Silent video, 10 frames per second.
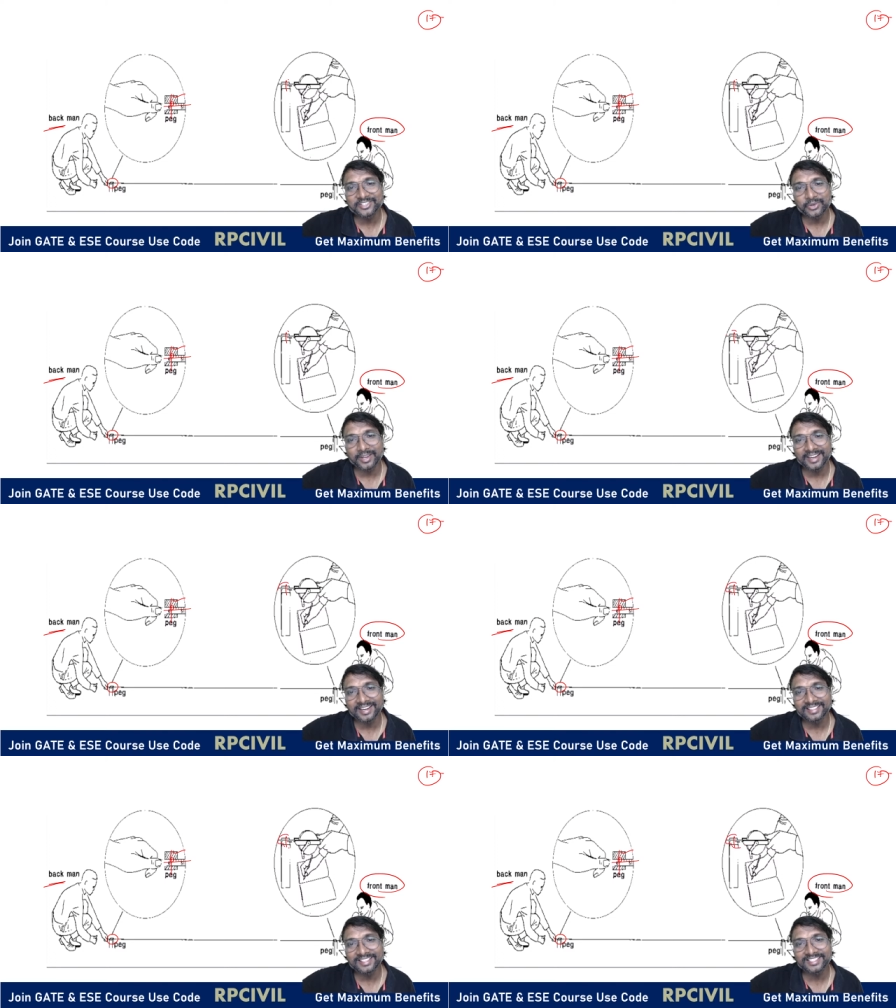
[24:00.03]
showing
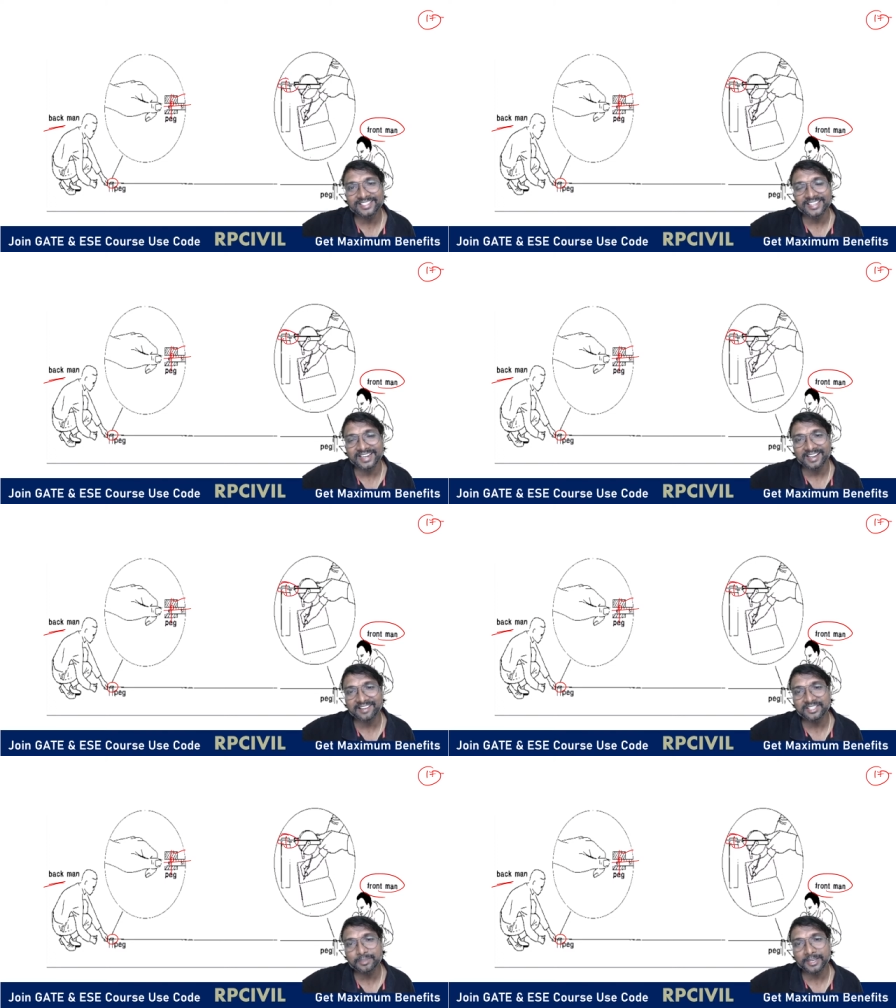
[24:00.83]
at this center
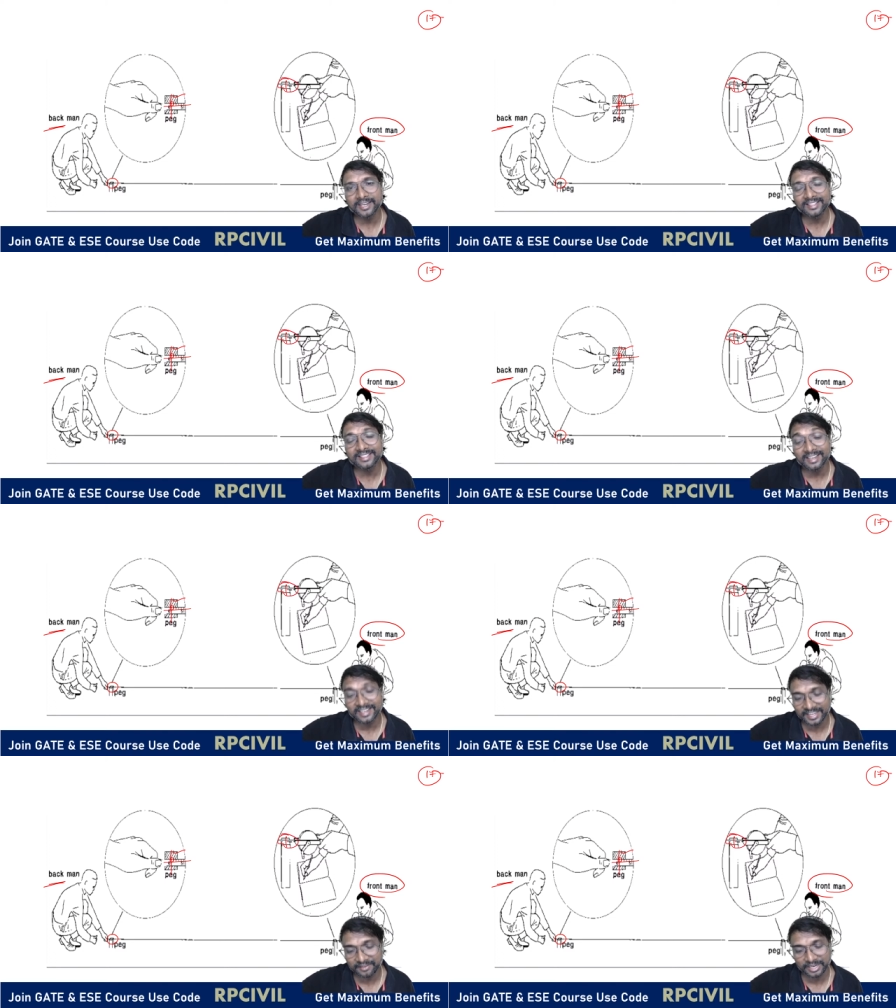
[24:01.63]
of this peg, na, that
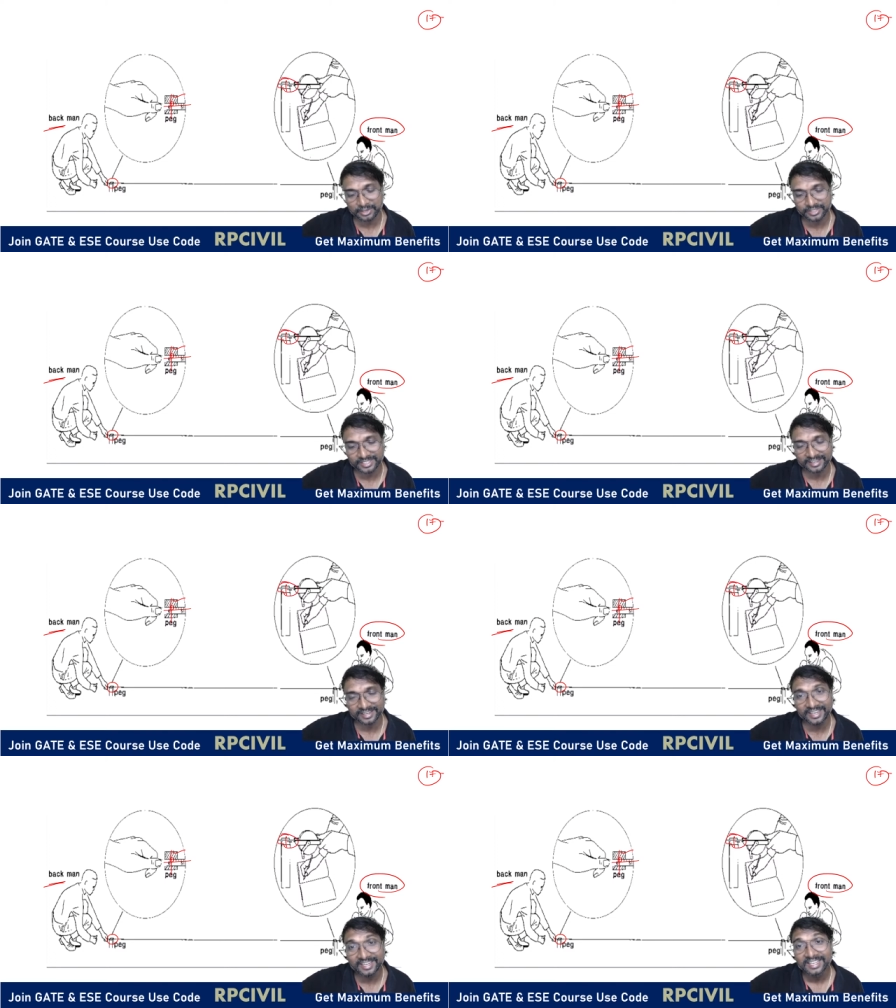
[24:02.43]
reading we have to select,
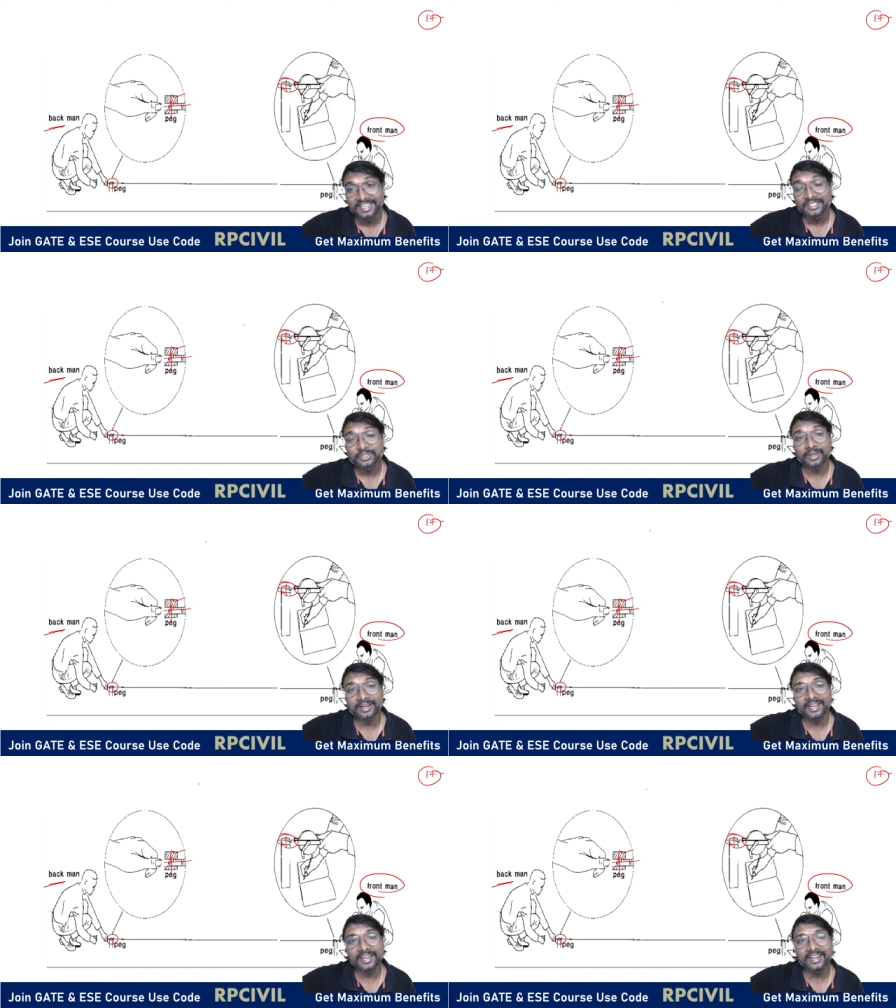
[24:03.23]
right? So
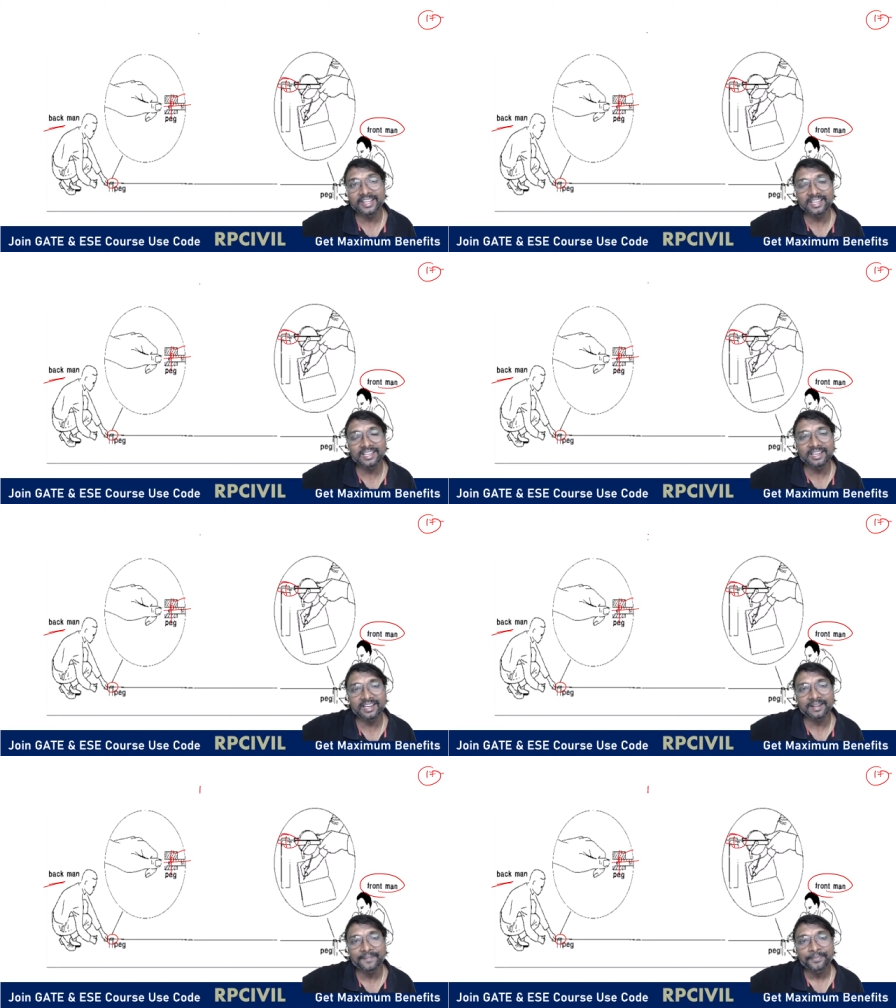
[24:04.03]
reading
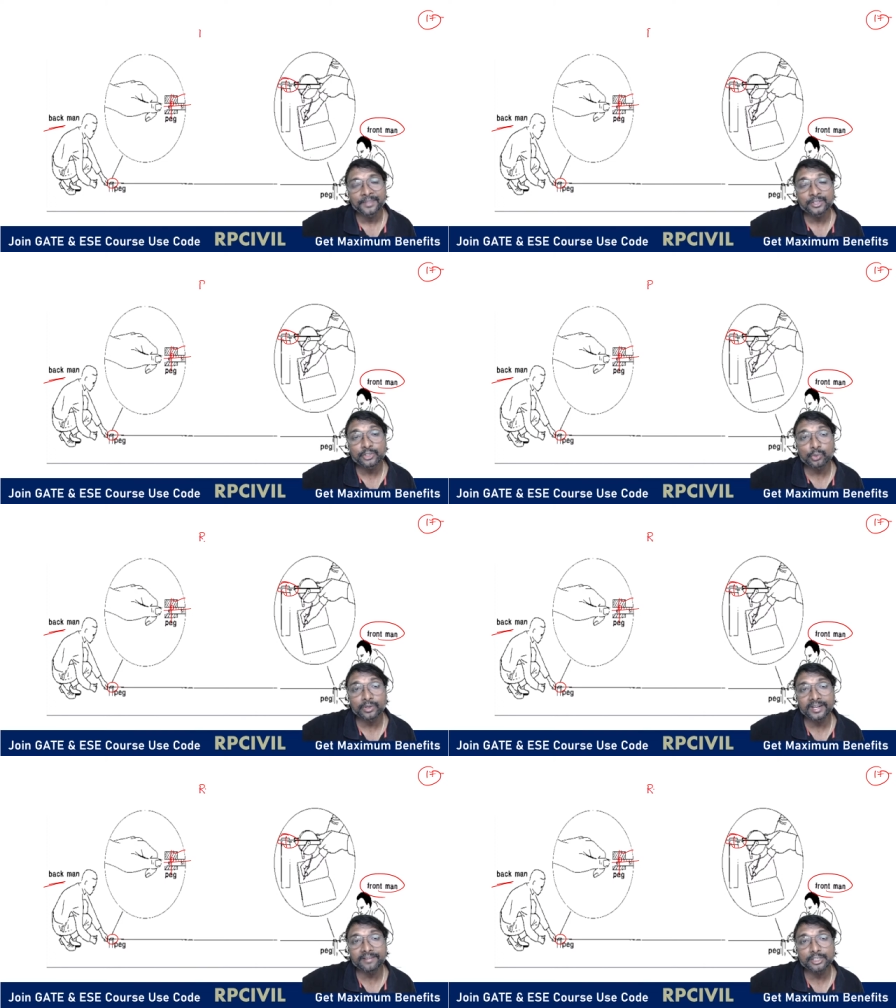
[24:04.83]

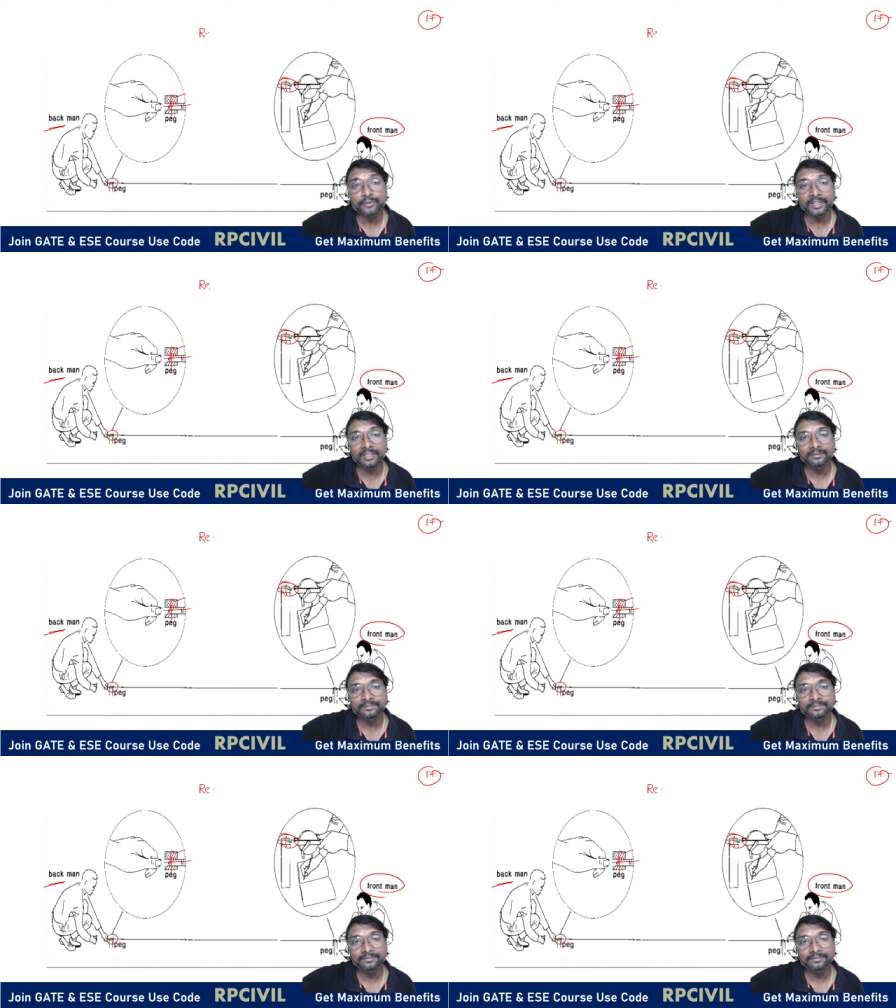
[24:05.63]
shown at which one?